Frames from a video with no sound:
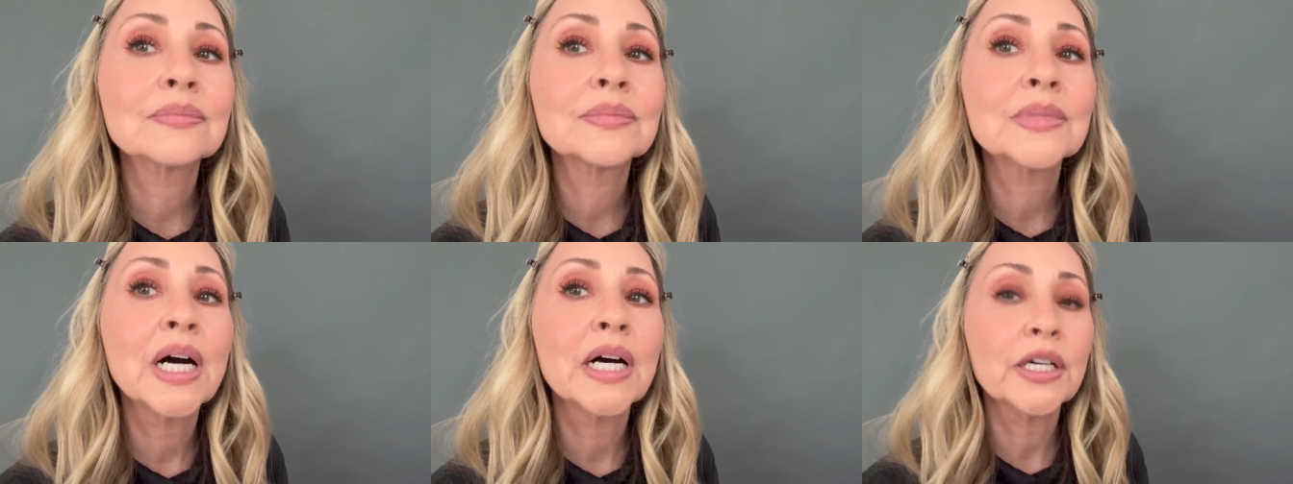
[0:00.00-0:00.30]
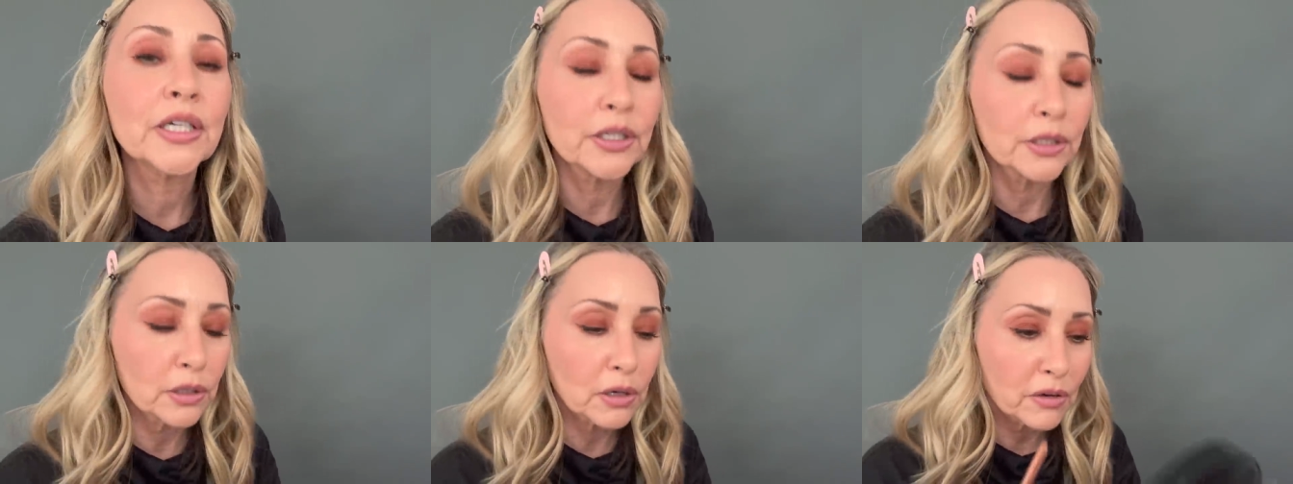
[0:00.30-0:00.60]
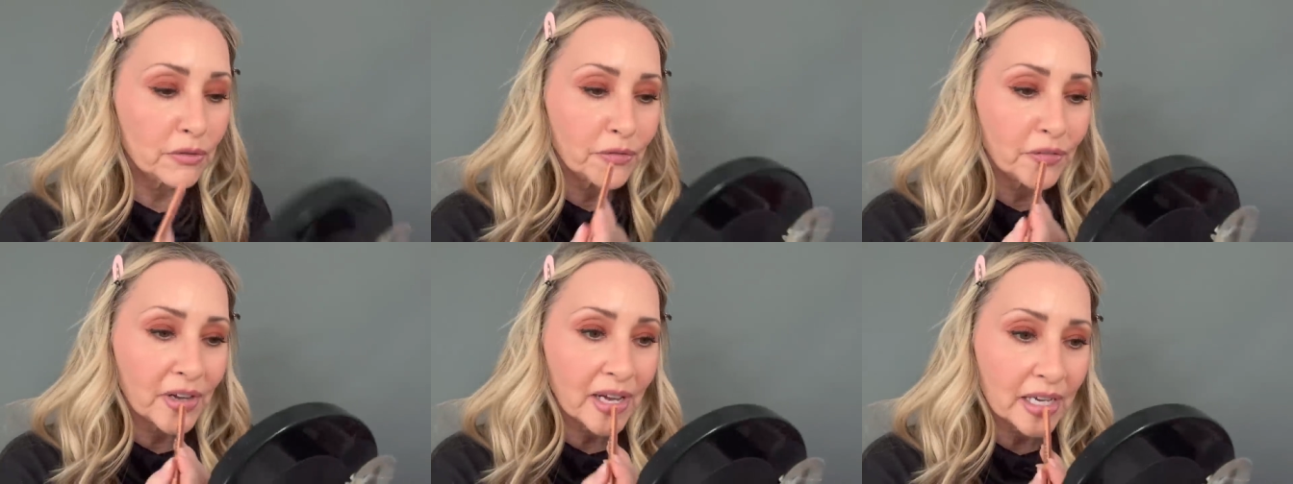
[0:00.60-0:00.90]
a good
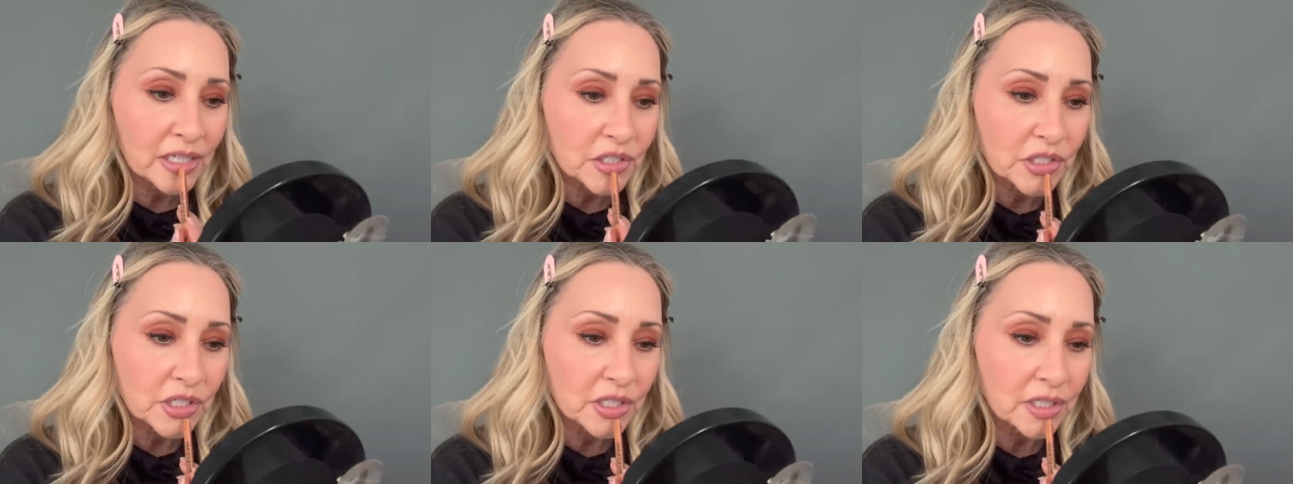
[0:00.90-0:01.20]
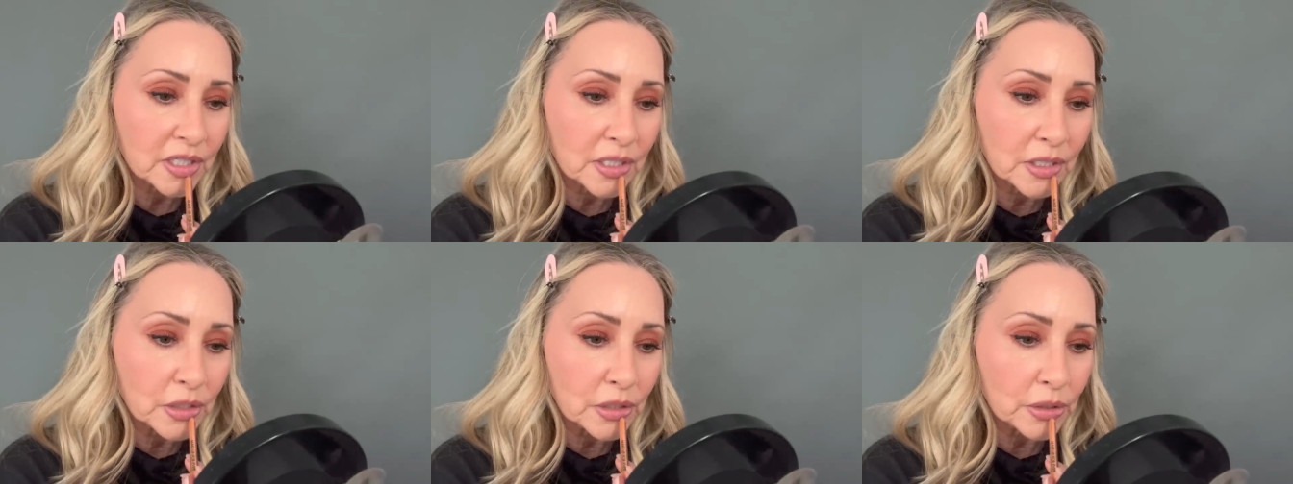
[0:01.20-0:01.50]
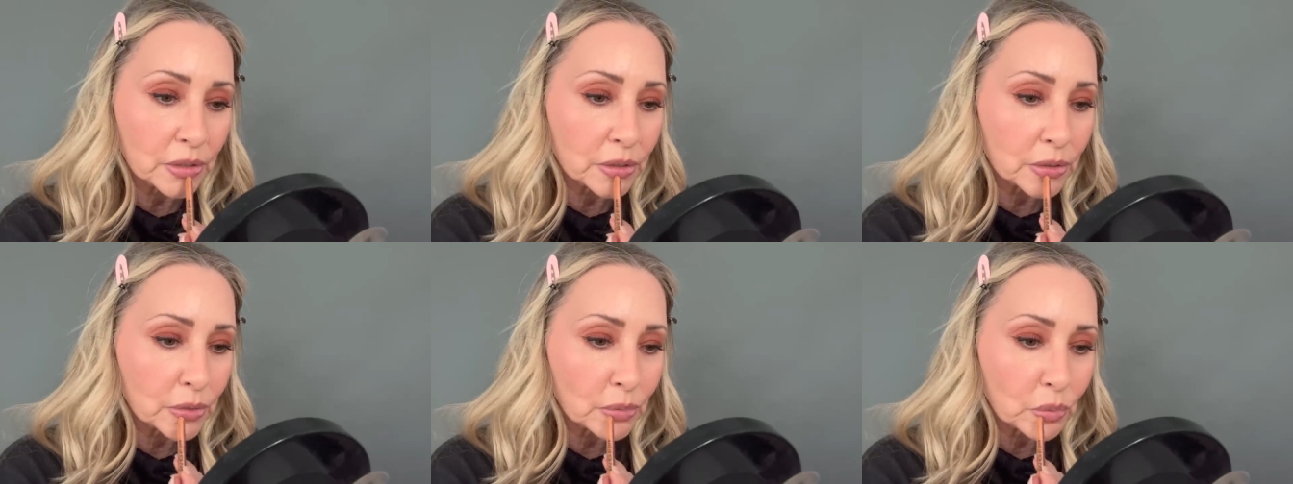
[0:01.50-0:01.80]
old-fashioned
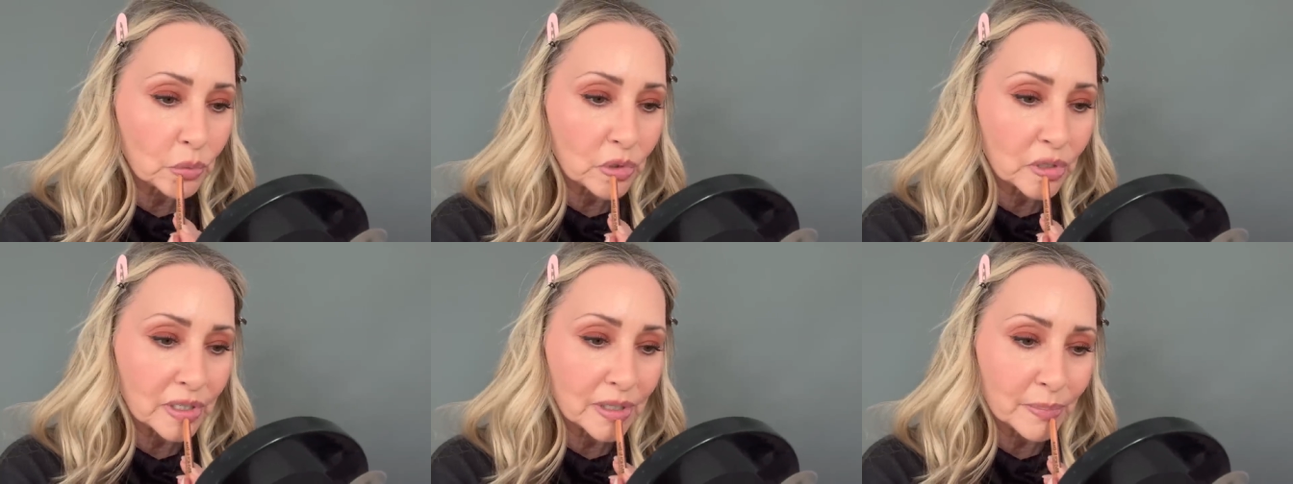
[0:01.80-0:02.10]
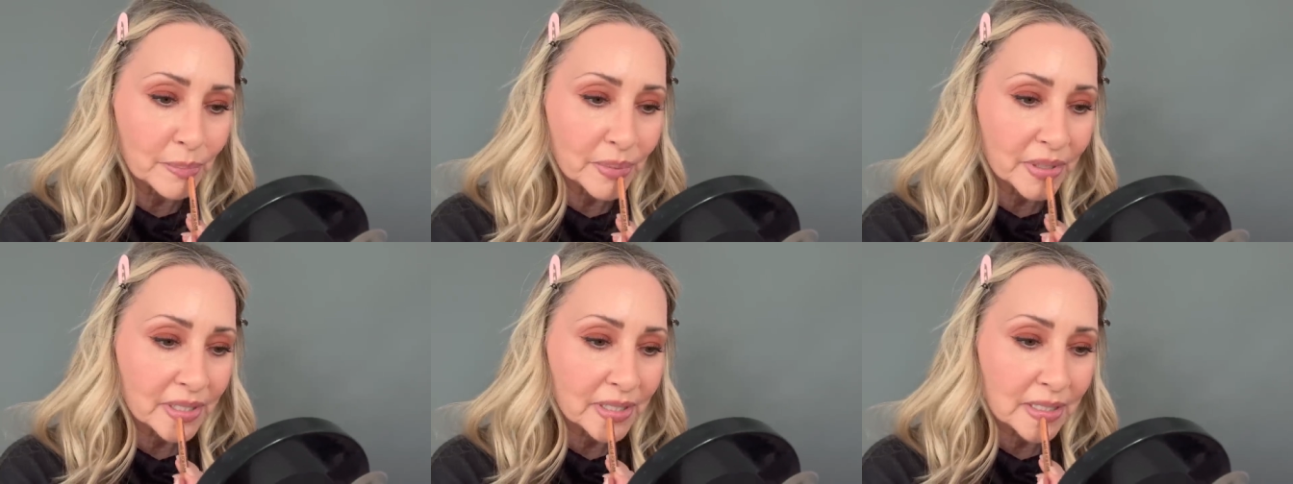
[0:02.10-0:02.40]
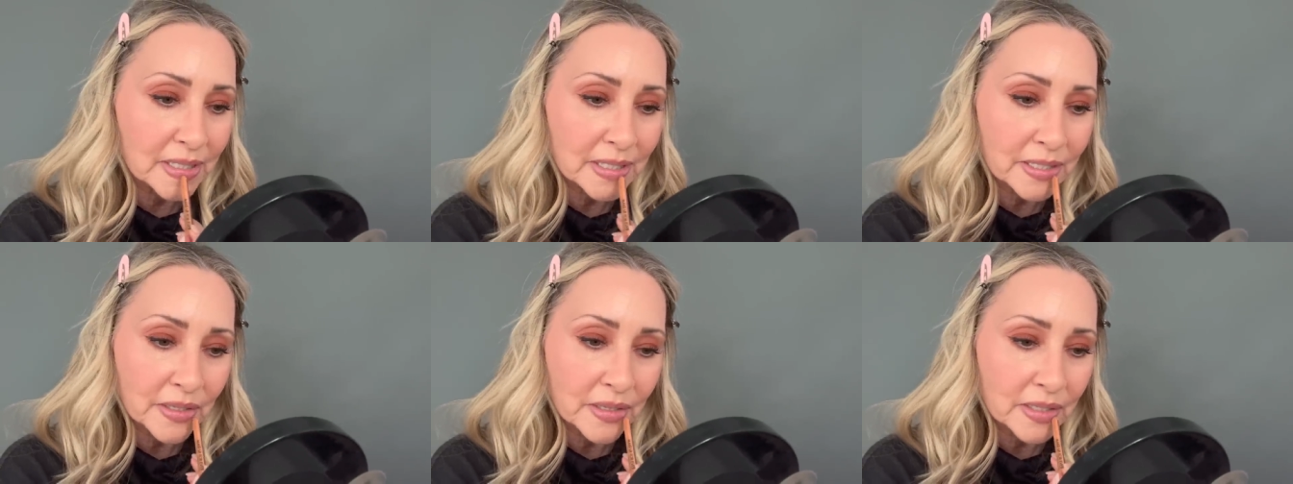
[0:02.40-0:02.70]
nude warm
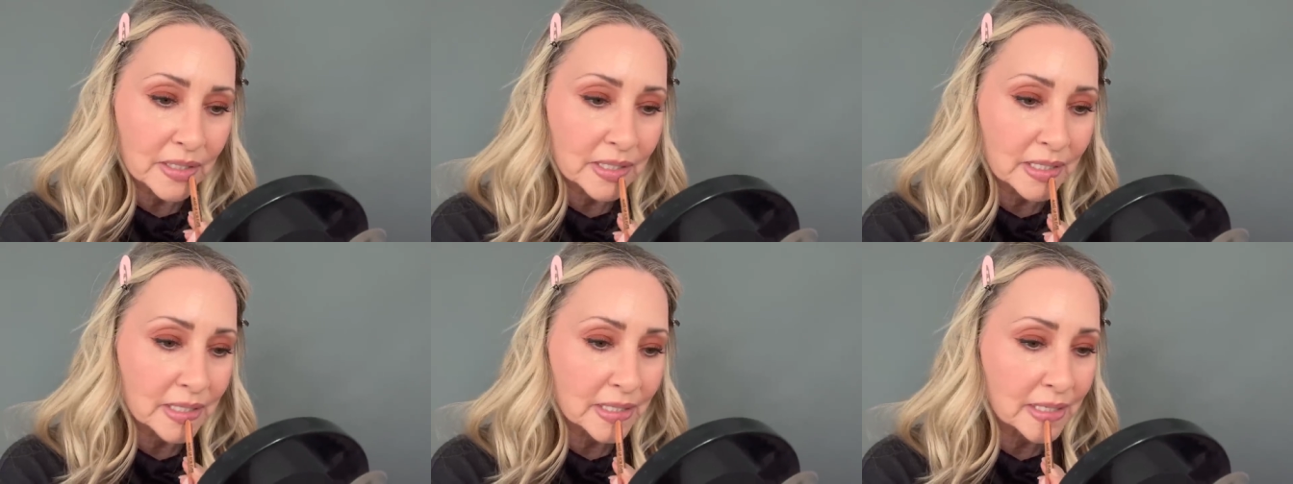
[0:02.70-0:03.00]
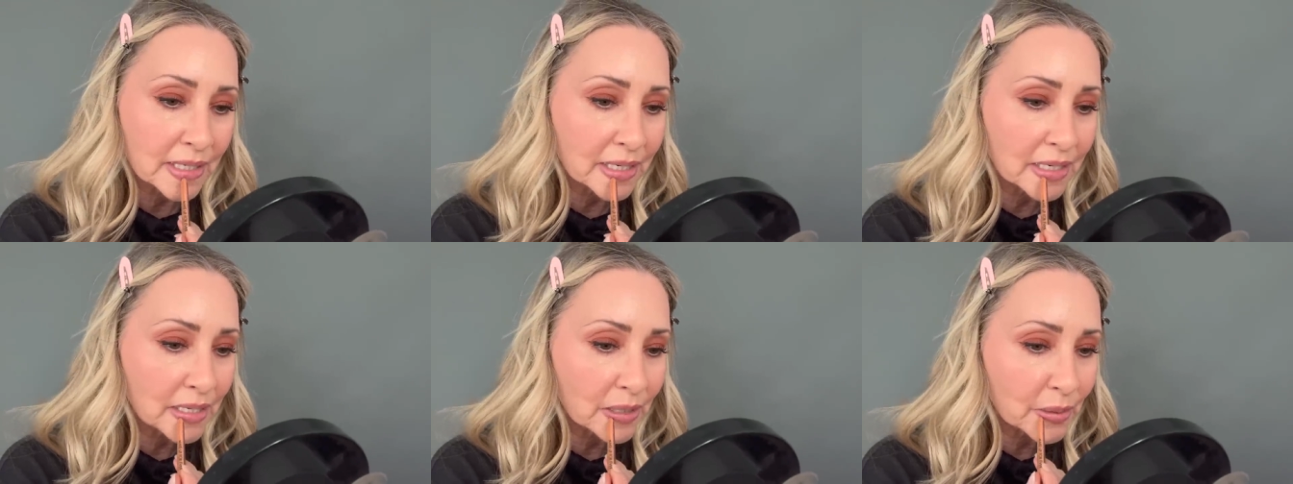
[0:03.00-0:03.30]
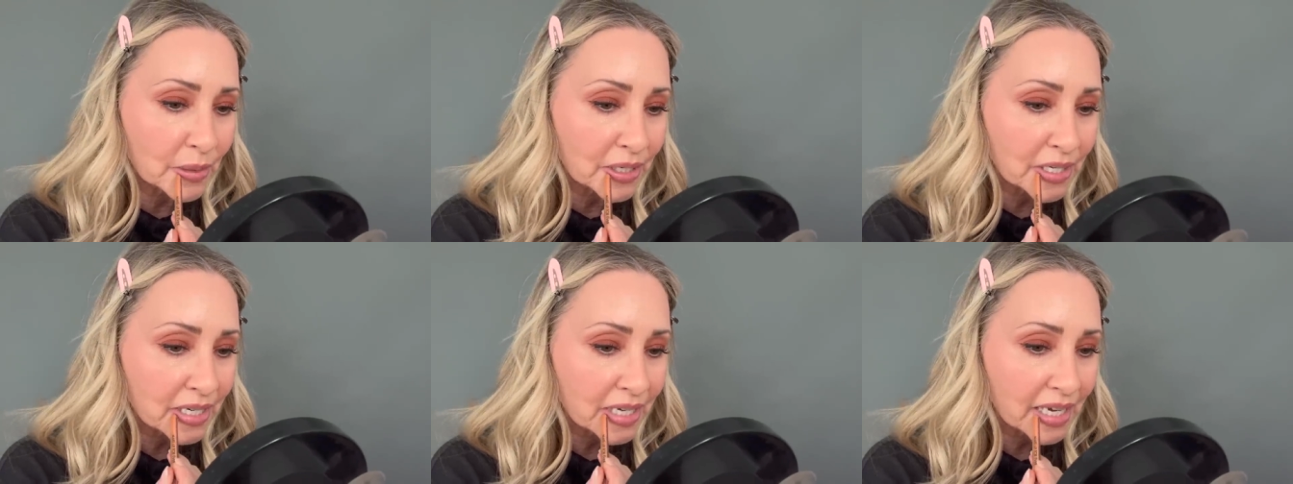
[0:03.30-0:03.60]
pencil. This is
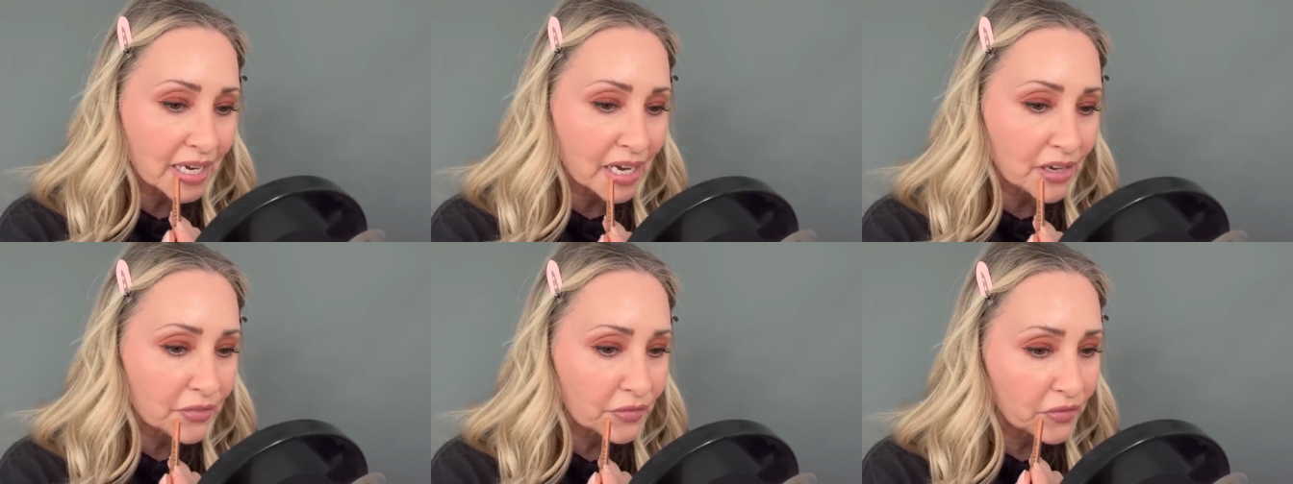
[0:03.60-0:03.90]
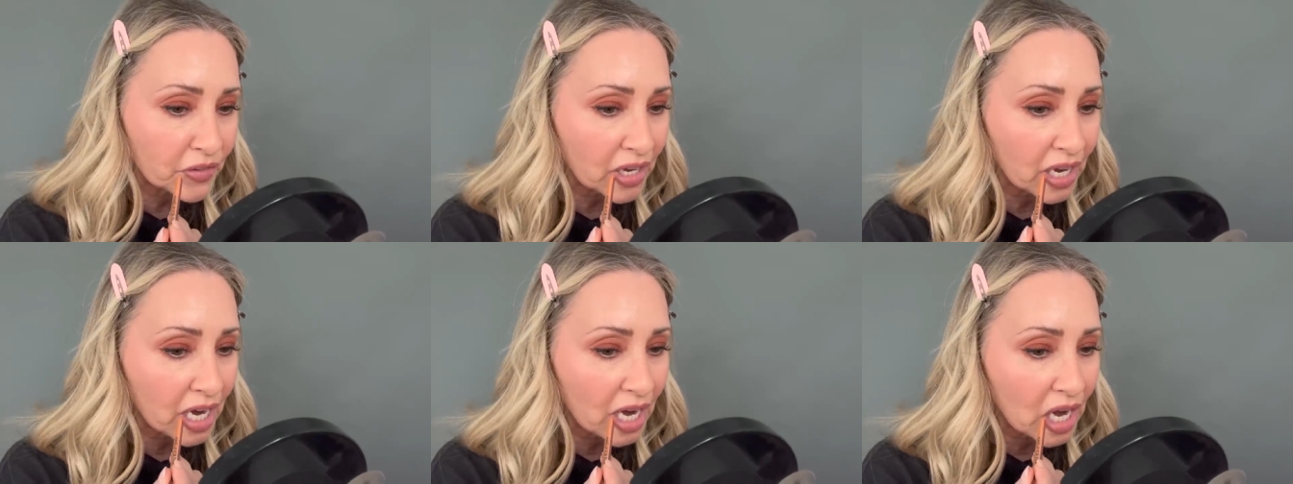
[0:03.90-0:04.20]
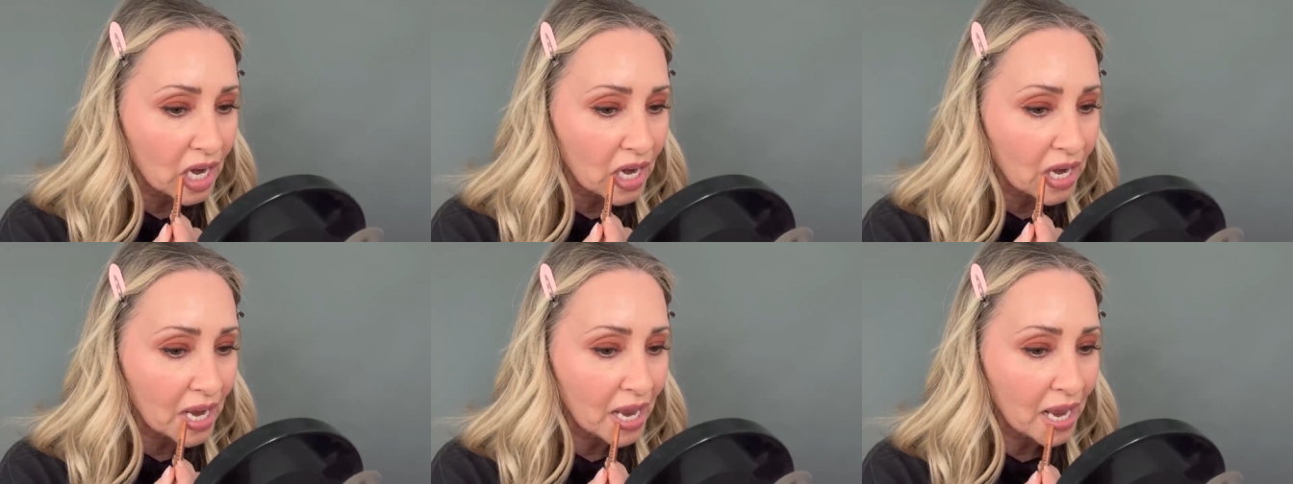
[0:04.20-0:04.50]
Anywhere
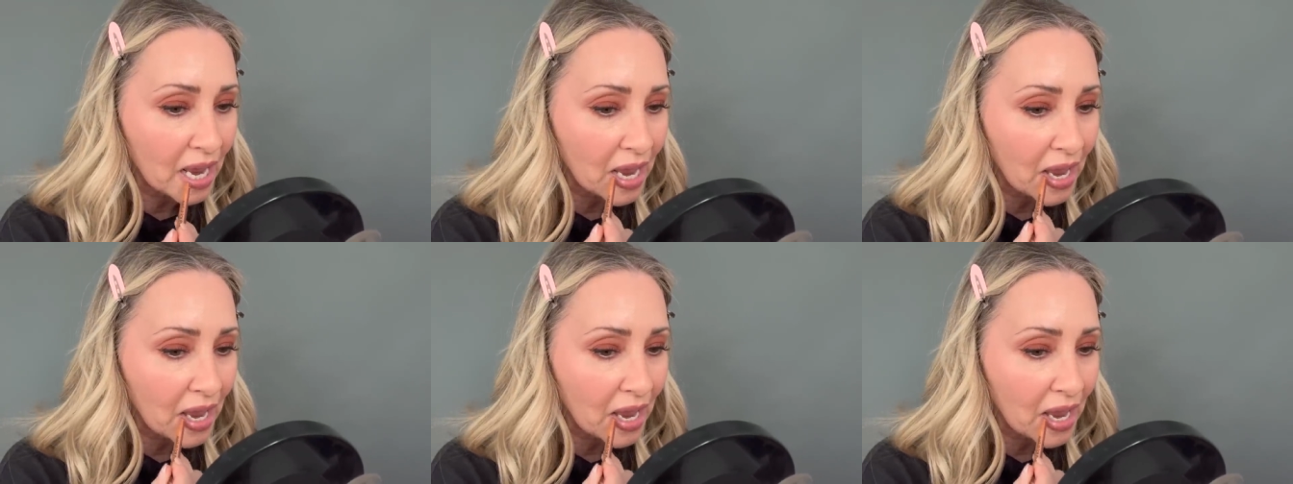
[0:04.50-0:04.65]
Caffeine.